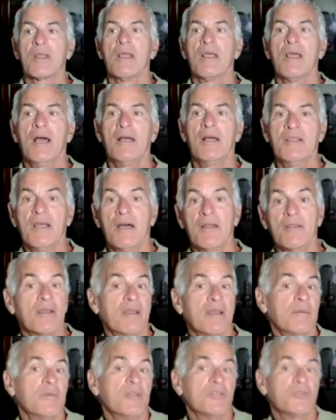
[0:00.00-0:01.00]
And the other
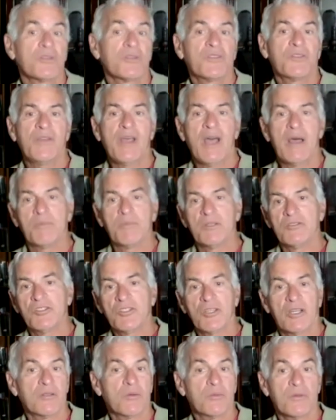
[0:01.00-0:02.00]
image was famine.
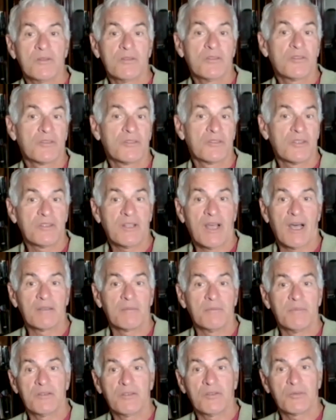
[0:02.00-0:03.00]
China was
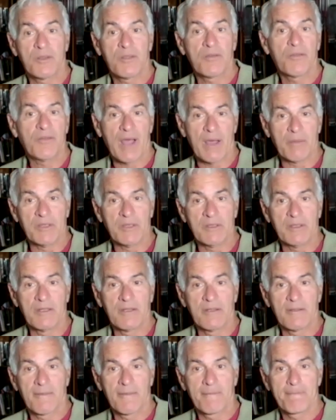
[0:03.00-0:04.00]
synonymous with famine,
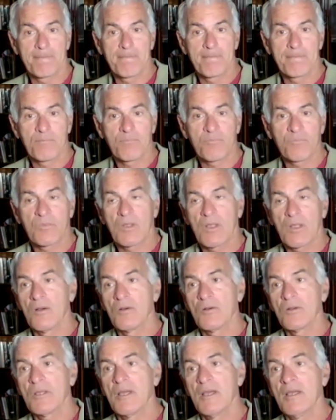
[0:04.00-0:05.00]

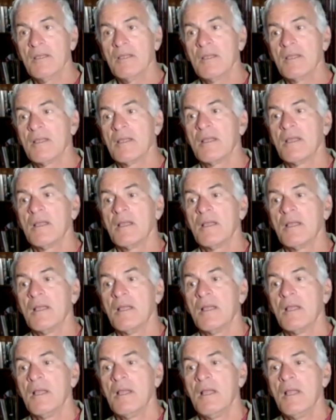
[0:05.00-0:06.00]
okay?
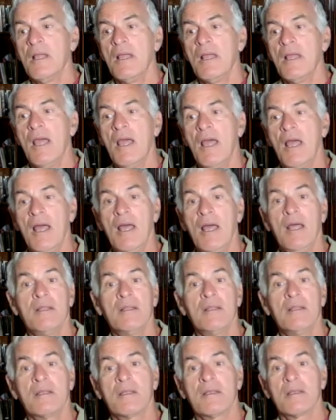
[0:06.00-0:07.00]

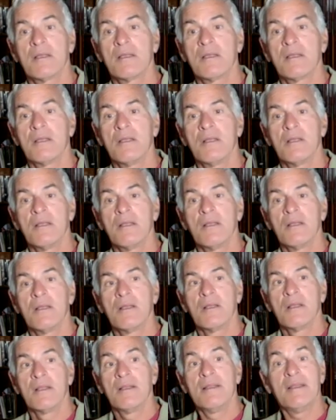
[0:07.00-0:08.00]
And
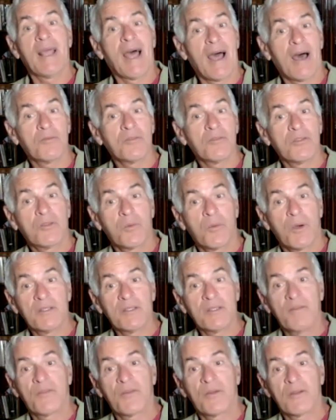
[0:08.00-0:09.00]
now the
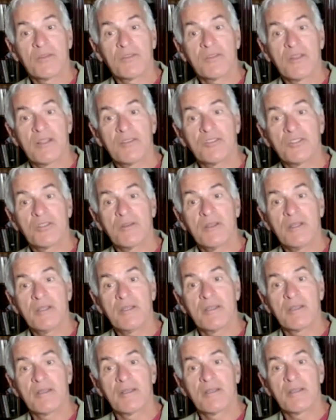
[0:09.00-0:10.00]
21st century,
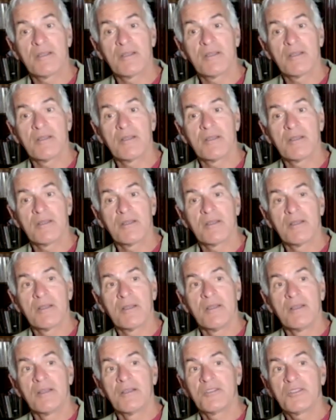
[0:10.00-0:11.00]

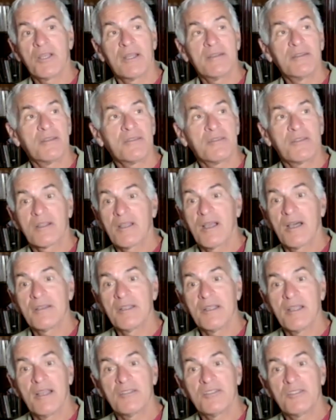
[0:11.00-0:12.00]
China's the
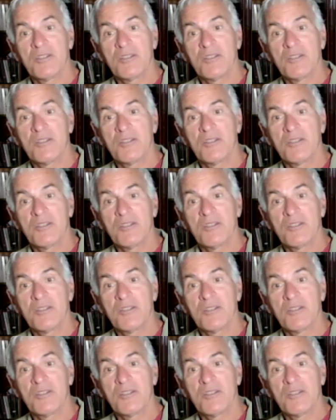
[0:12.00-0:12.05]
cutting edge